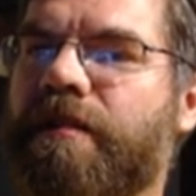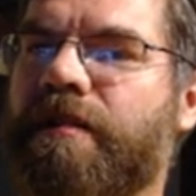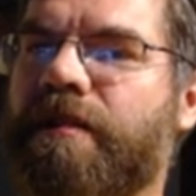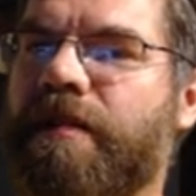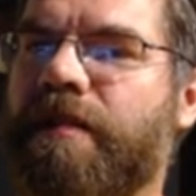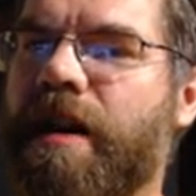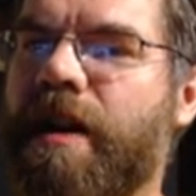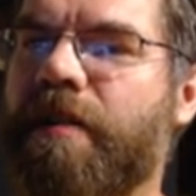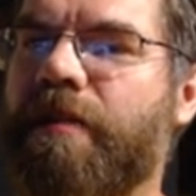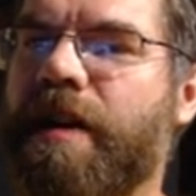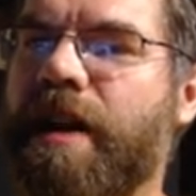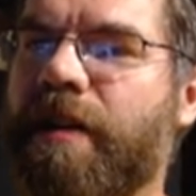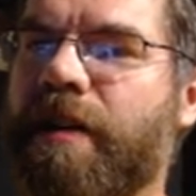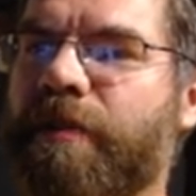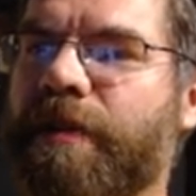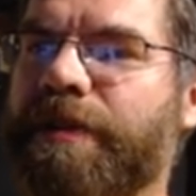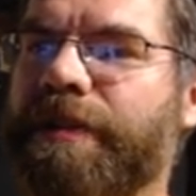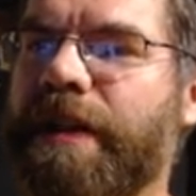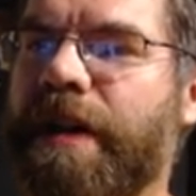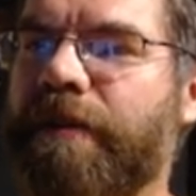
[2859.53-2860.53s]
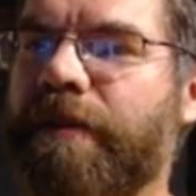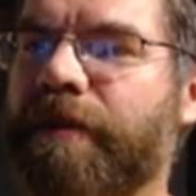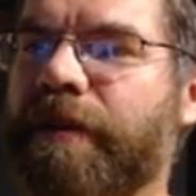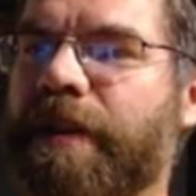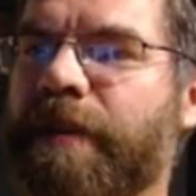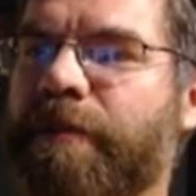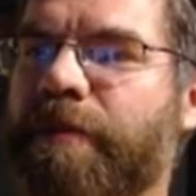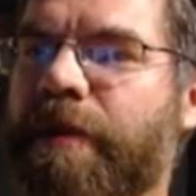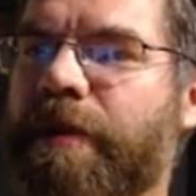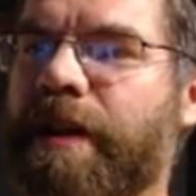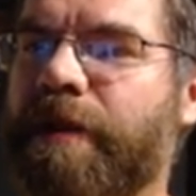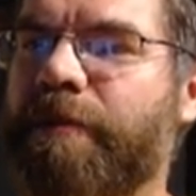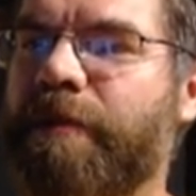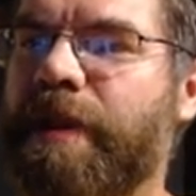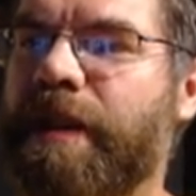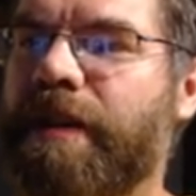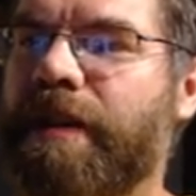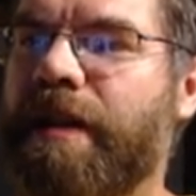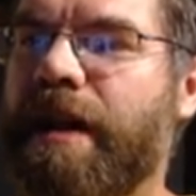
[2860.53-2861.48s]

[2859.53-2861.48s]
All right. Well, definitely plug me.